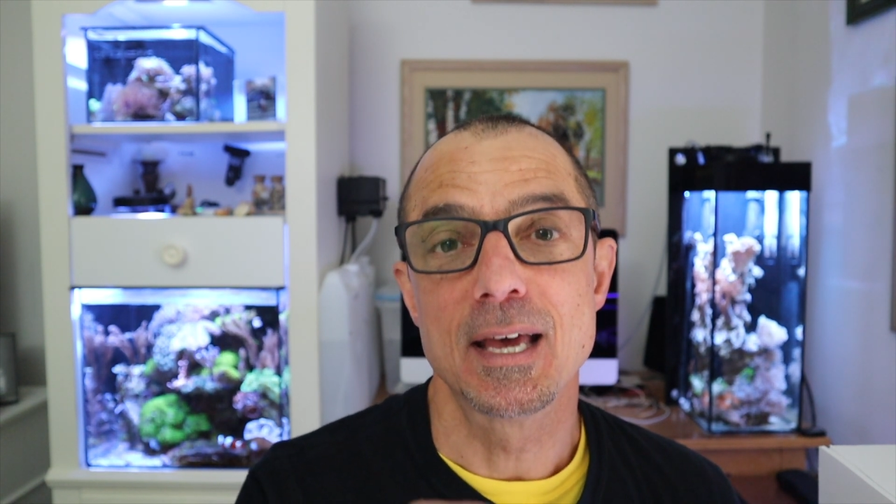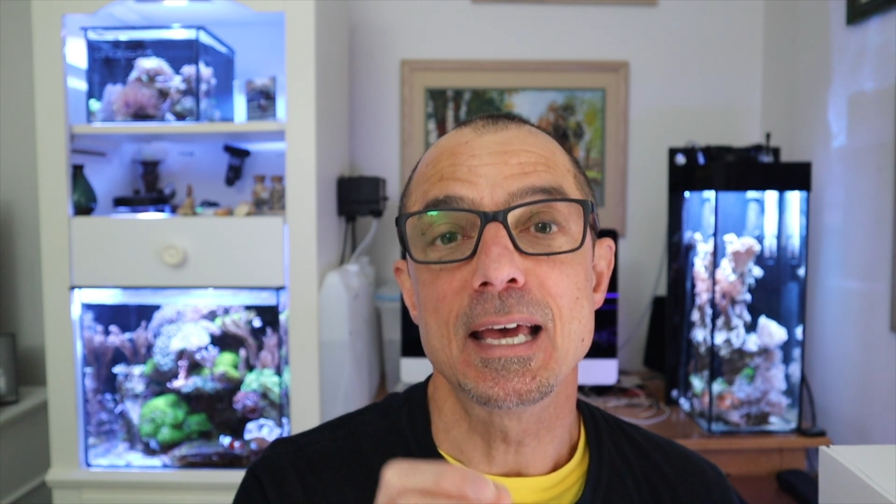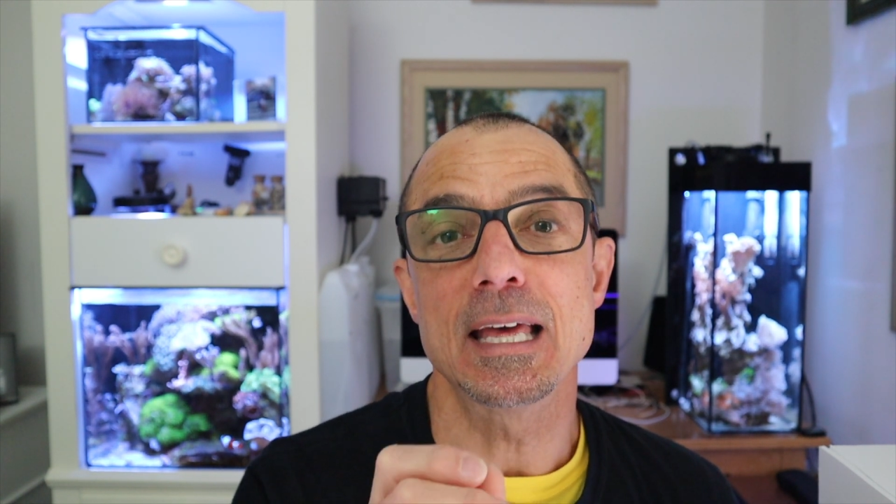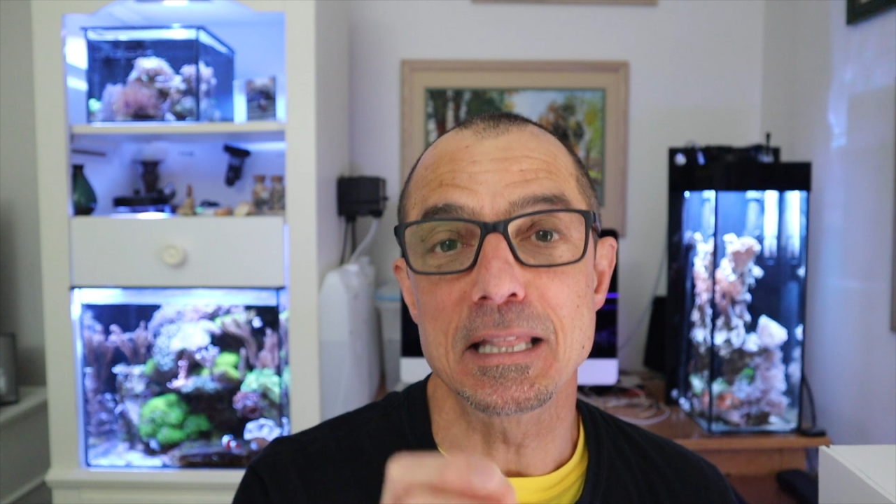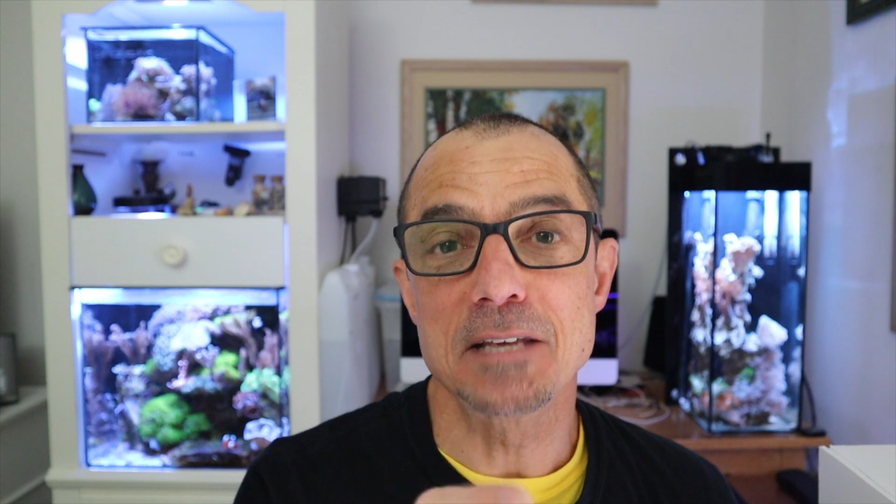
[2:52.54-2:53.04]

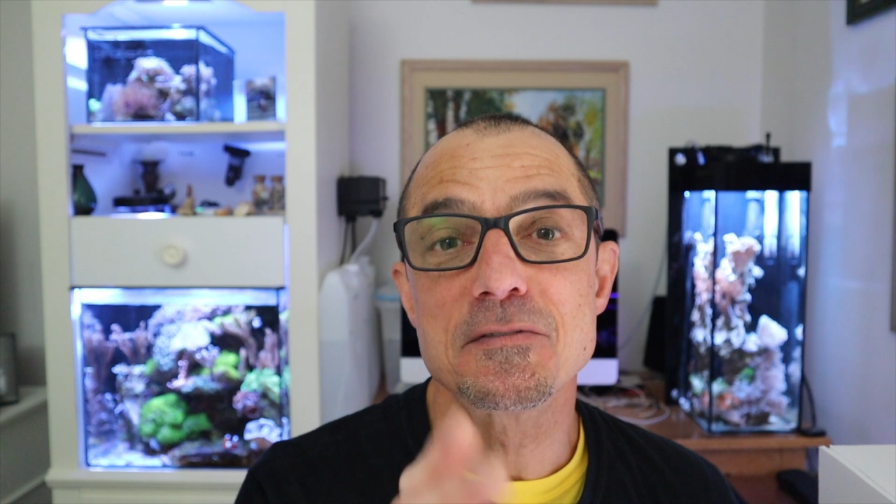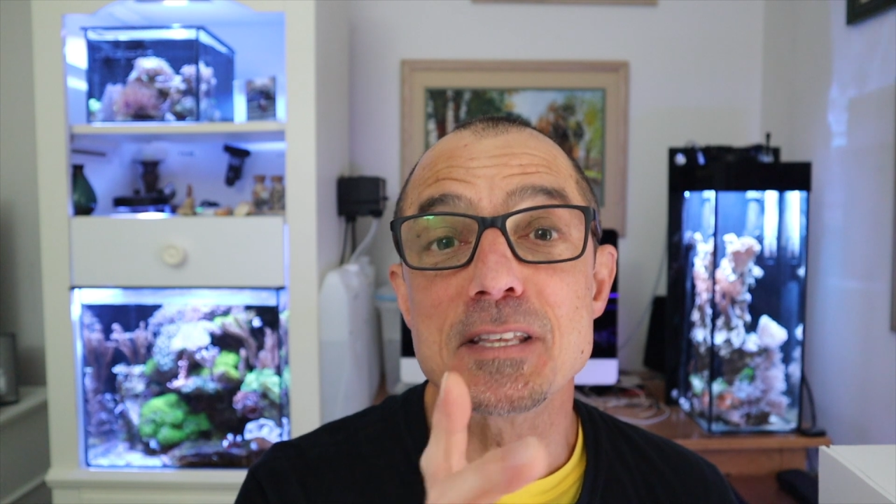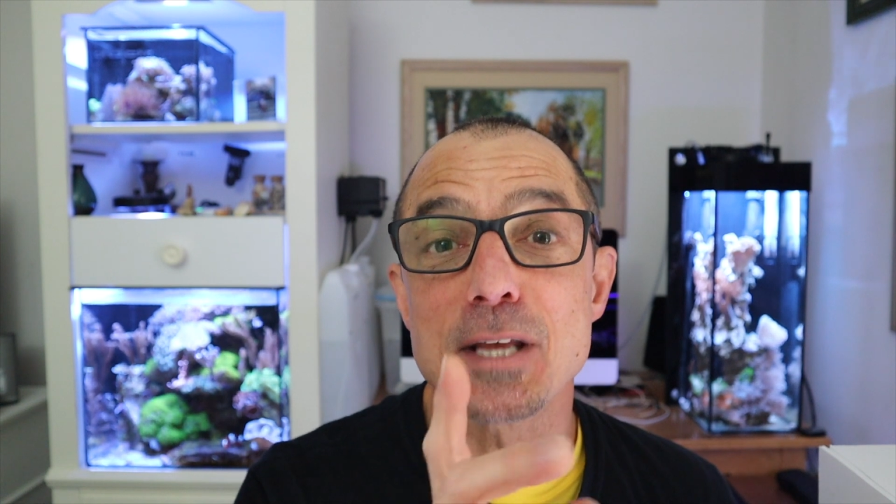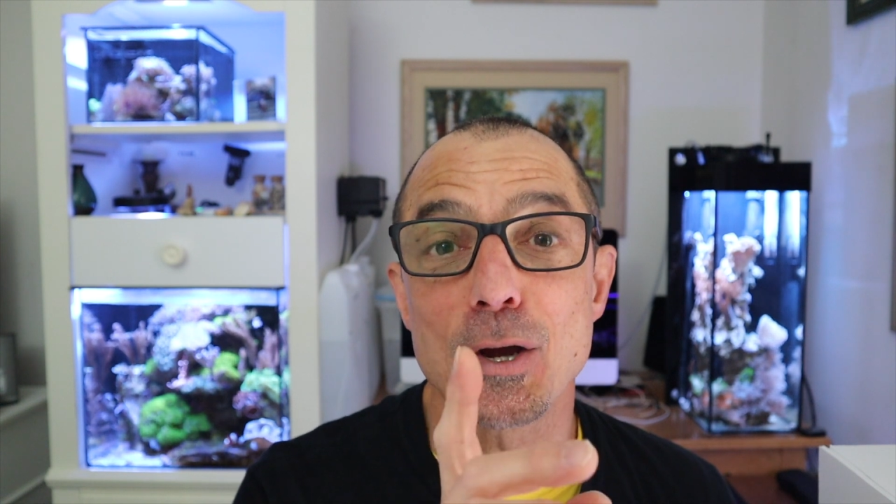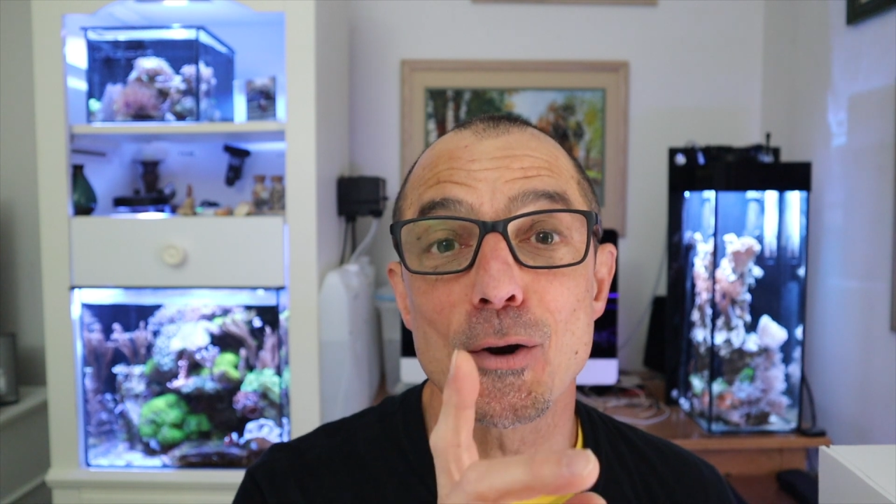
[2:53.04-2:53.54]
He lives
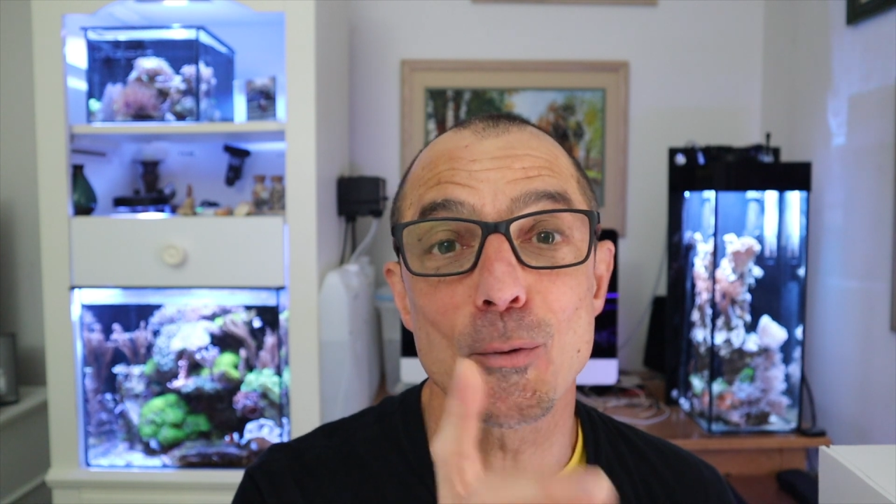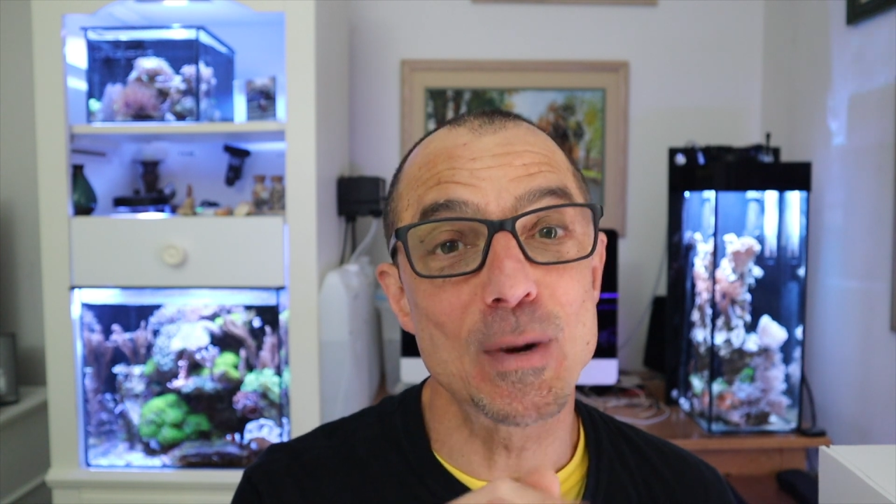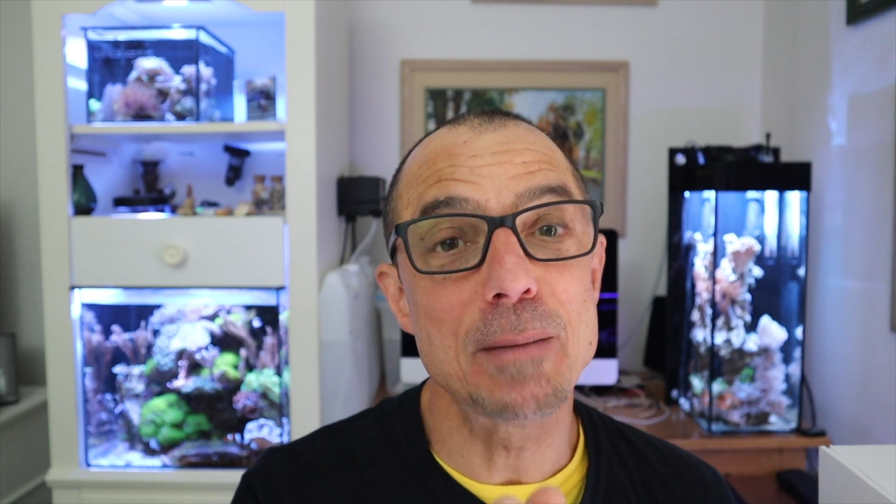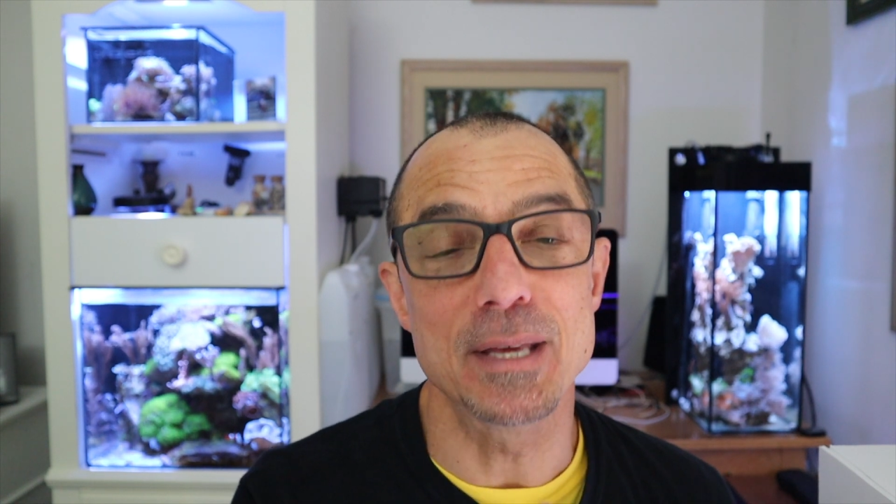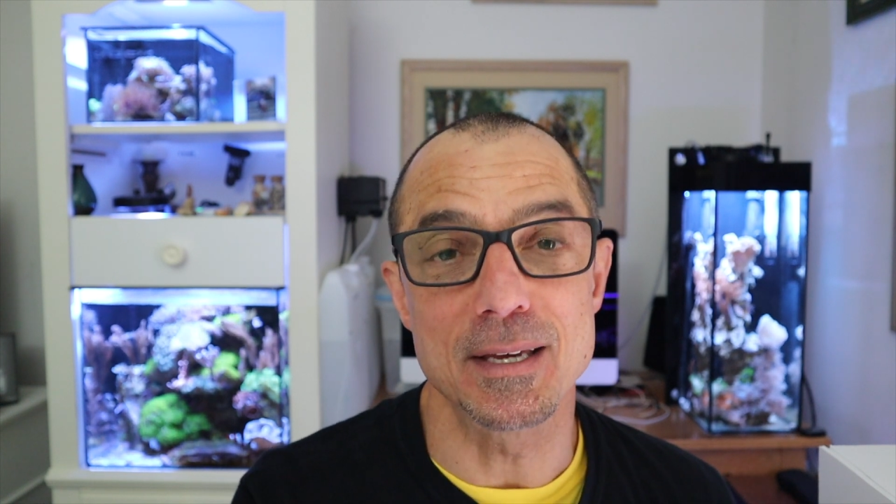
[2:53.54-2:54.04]
in the
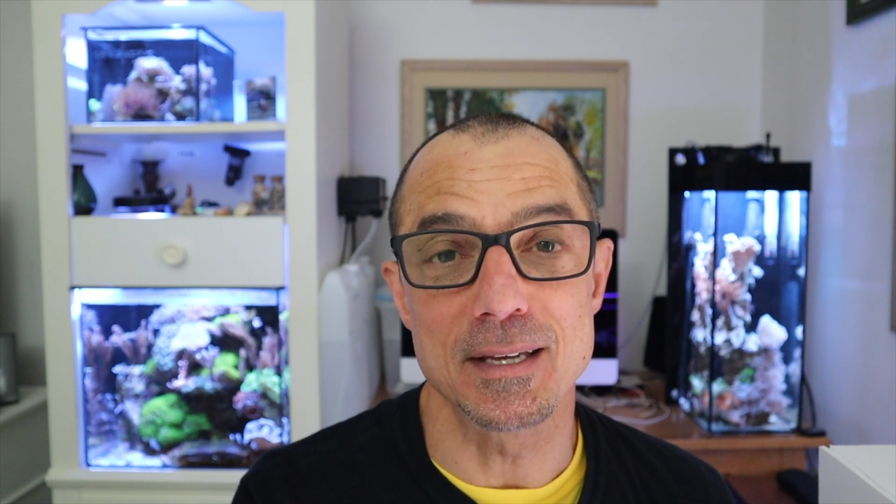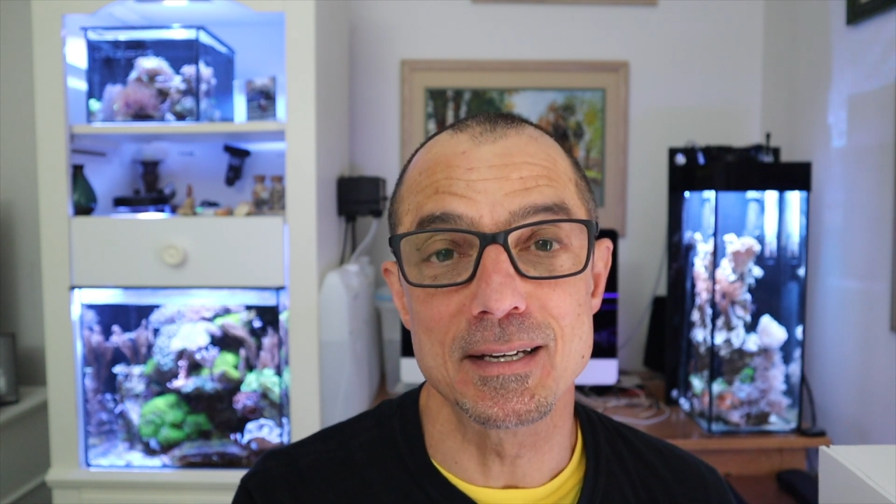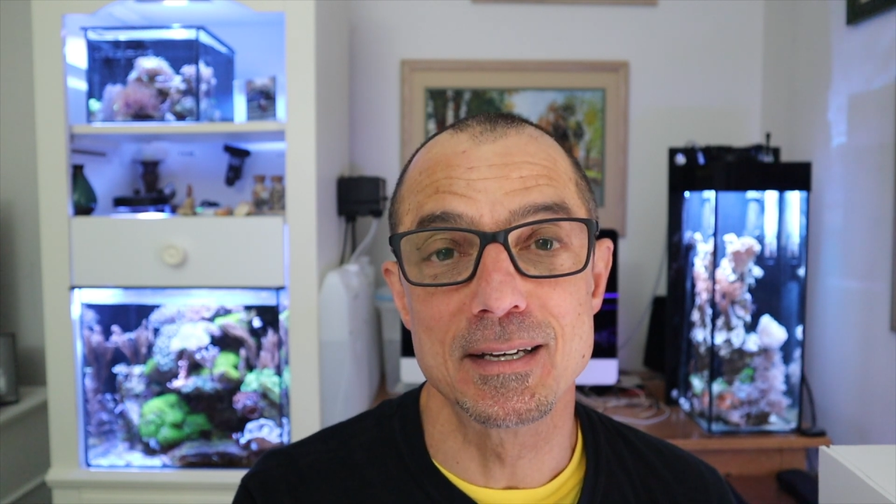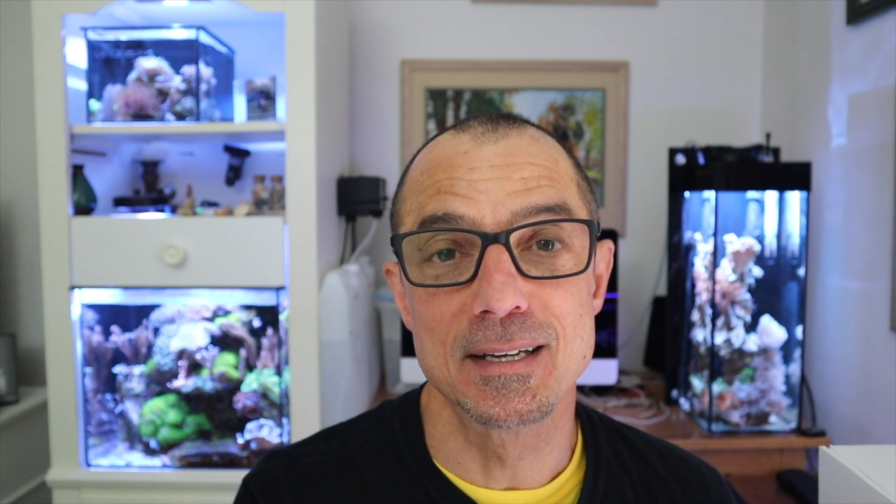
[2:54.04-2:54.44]
Caribbean